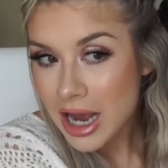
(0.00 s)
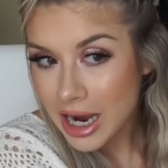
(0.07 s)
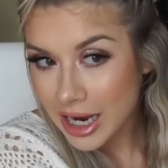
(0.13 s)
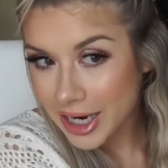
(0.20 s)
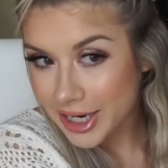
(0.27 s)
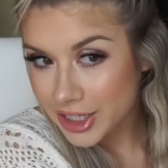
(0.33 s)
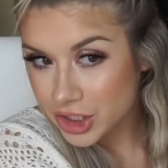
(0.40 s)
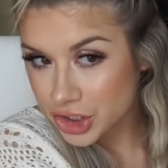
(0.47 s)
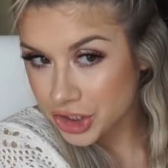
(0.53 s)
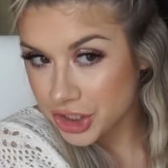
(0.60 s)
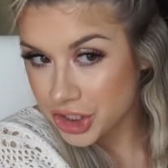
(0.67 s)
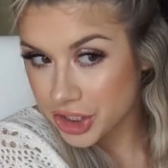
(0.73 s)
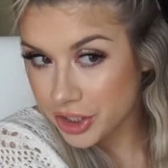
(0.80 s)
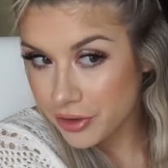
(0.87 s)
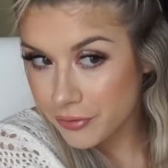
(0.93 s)
I actually
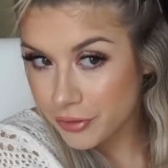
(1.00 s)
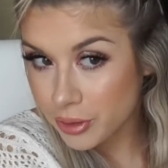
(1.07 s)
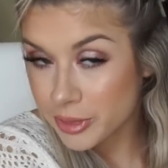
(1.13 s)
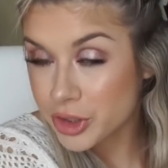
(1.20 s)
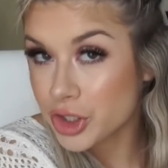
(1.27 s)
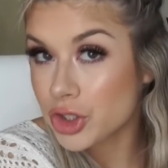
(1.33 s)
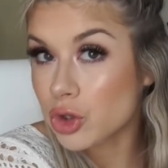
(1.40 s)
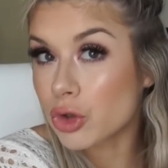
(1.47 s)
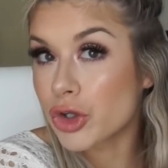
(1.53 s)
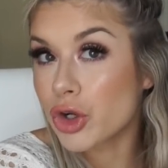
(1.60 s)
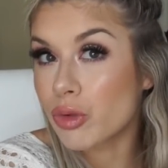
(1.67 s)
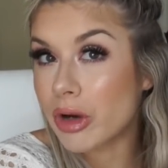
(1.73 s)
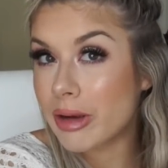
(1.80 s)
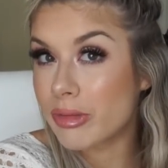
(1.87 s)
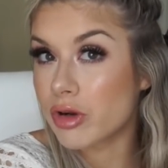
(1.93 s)
did film a
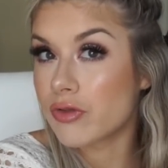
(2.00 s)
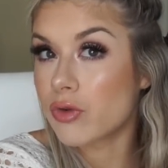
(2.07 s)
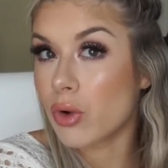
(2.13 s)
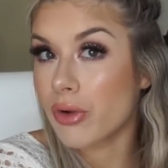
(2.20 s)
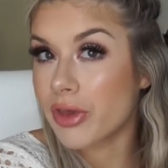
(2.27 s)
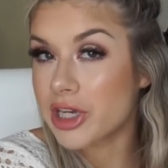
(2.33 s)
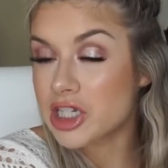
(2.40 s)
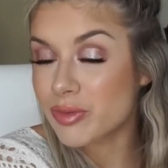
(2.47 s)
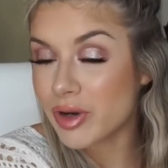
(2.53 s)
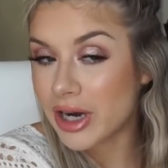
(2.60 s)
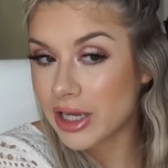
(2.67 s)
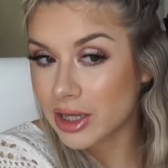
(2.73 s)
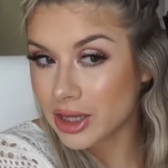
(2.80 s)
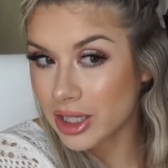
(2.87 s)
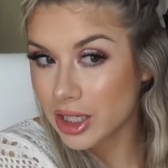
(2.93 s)
tutorial right before this, but
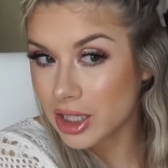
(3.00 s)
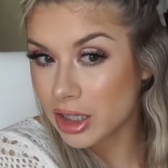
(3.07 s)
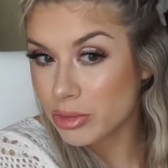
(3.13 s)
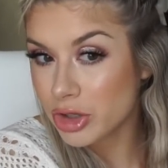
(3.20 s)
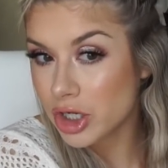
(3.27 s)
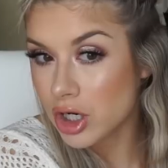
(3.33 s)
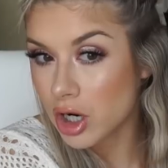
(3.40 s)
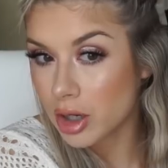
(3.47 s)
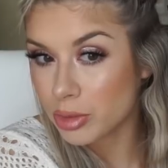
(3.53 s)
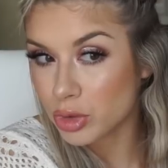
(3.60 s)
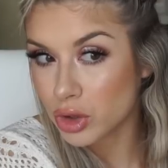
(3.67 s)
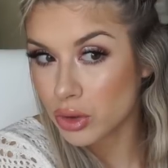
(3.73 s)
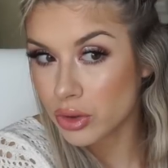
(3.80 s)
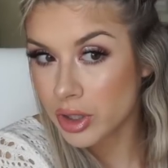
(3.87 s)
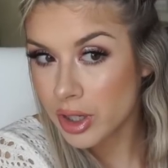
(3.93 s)
I think I'm gonna
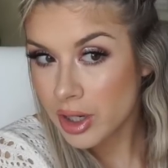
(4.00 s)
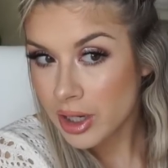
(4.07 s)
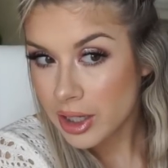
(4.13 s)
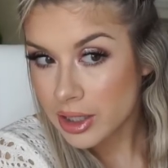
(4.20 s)
upload